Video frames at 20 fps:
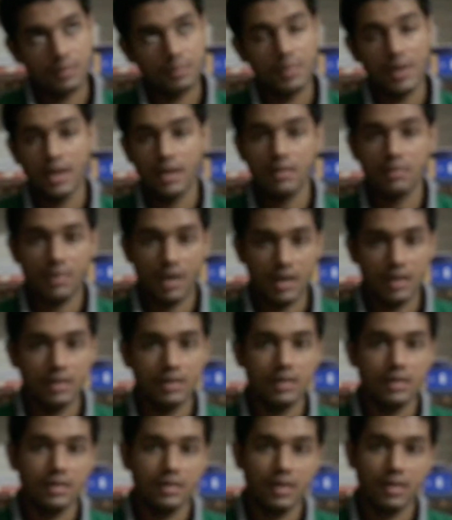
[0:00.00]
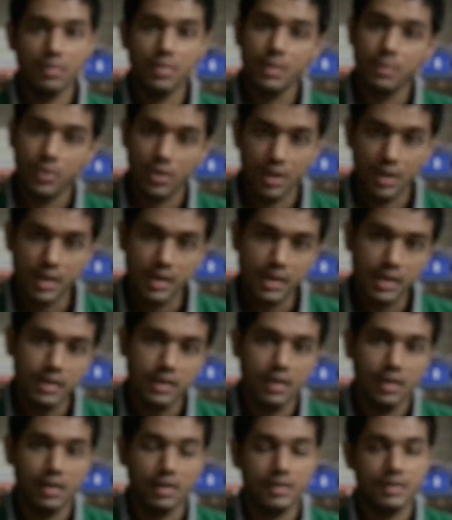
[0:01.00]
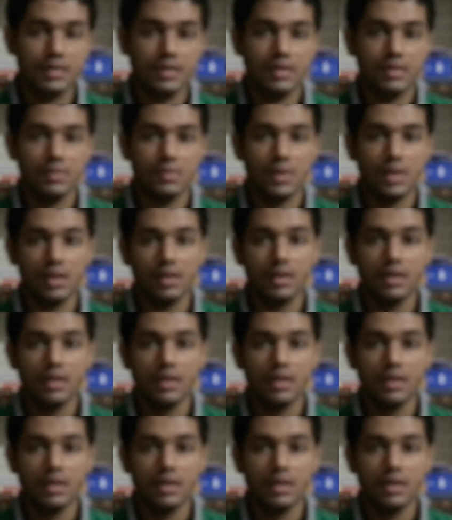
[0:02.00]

better manner, thereby protecting the lungs as well.